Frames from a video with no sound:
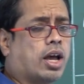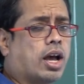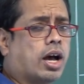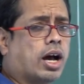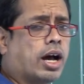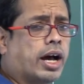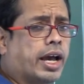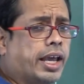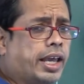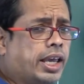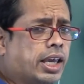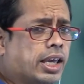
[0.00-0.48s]

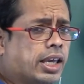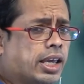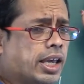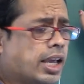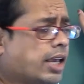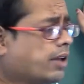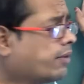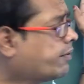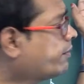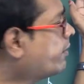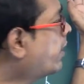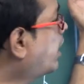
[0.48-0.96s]
High
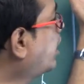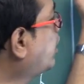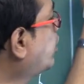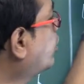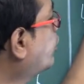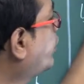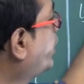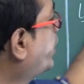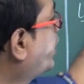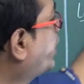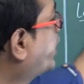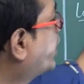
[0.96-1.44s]
Km
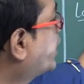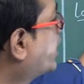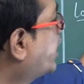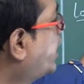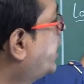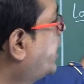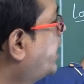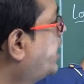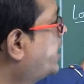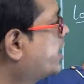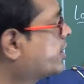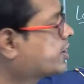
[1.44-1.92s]
value
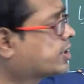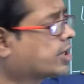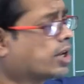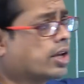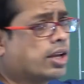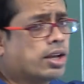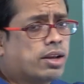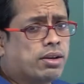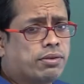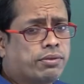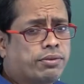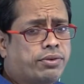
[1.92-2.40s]
indicates
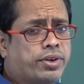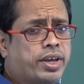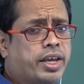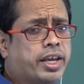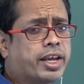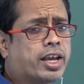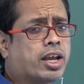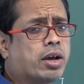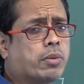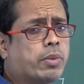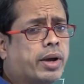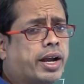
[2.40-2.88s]

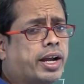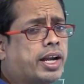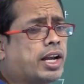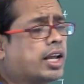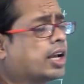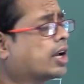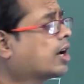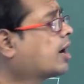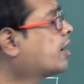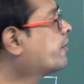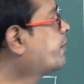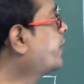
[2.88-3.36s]
weak
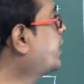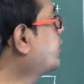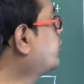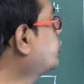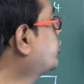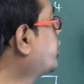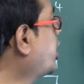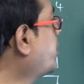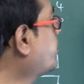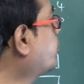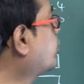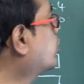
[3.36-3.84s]
binding of
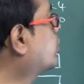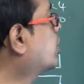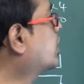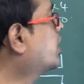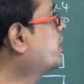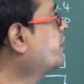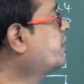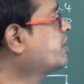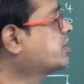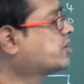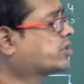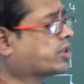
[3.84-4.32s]
enzyme to the
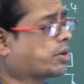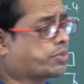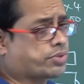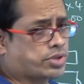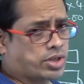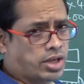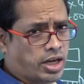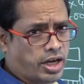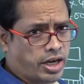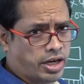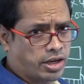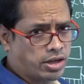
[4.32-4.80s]
given
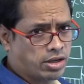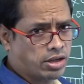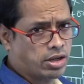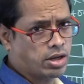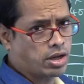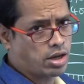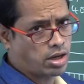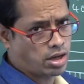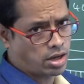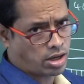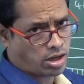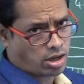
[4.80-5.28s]
substrate,
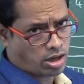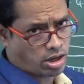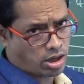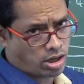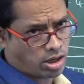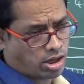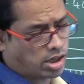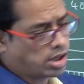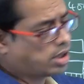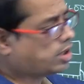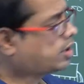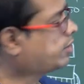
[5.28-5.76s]

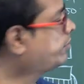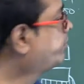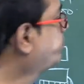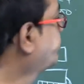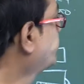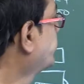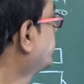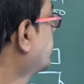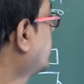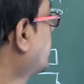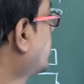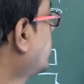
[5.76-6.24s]
or
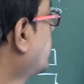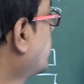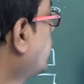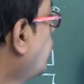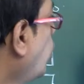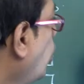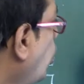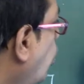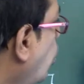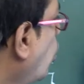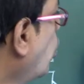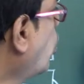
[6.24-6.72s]

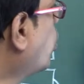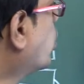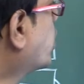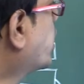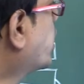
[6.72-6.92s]
low